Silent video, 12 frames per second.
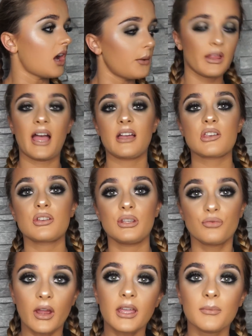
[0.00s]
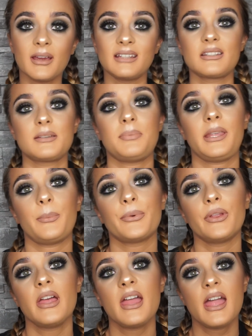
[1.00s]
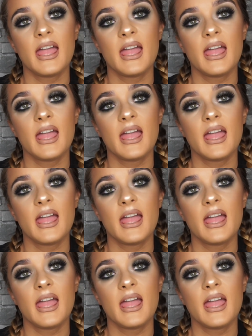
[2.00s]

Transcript: I would actually recommend it to people.